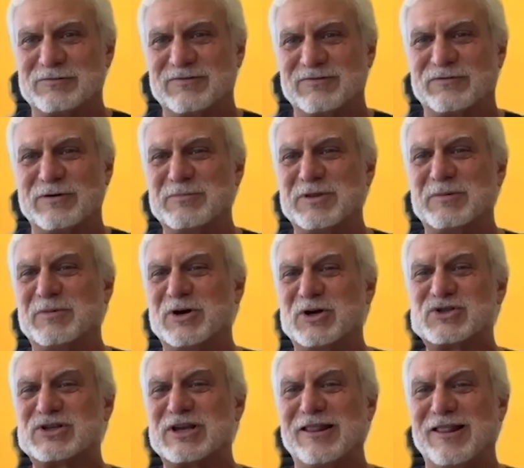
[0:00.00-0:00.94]
from the
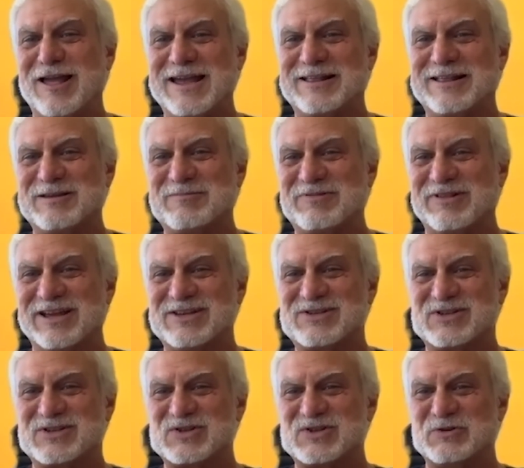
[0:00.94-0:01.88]
most unlikely
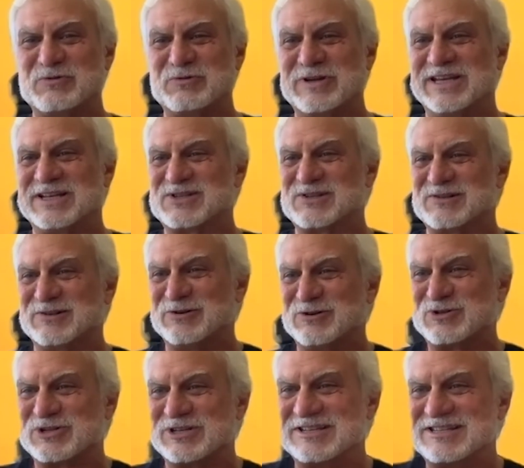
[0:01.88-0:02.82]
places do we get
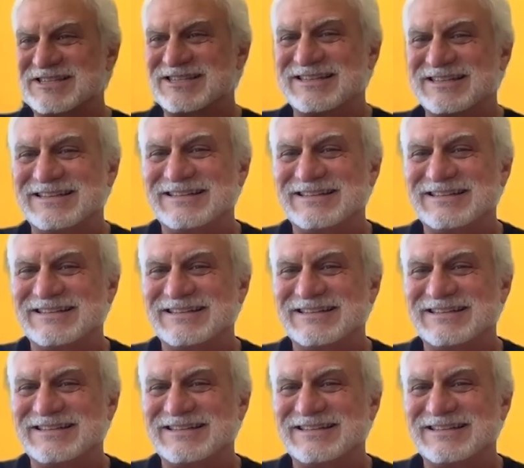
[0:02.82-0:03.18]
solutions.